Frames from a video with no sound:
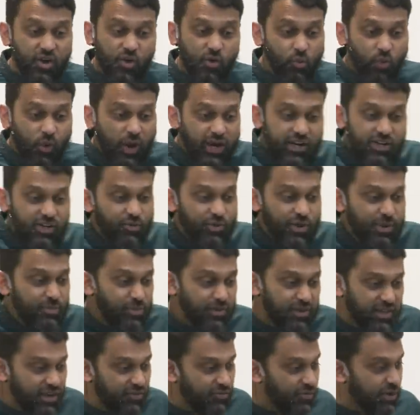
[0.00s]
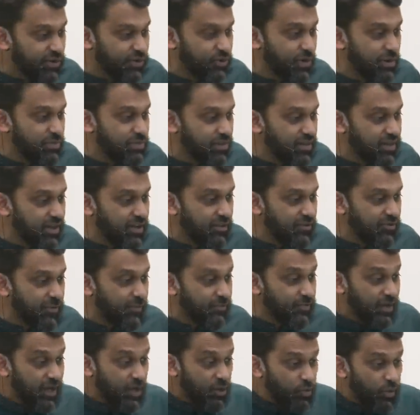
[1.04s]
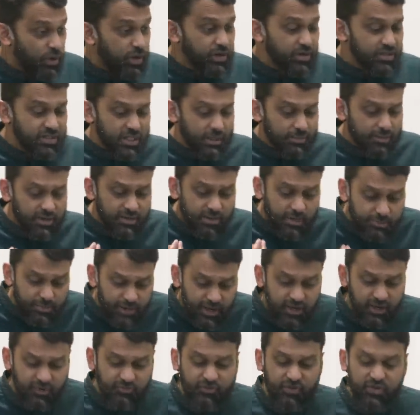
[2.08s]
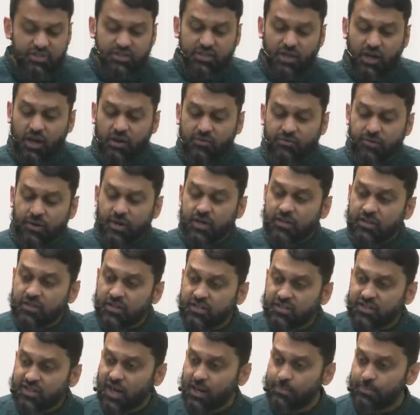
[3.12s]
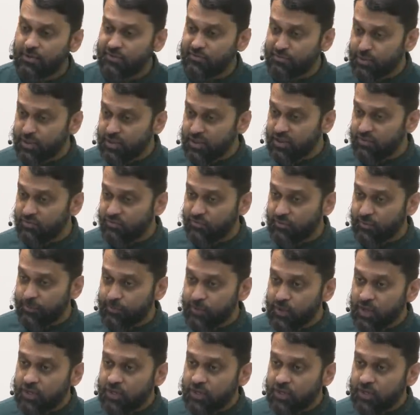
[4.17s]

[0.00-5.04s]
Why do we believe what we believe? And what are some of the benefits of this type of belief?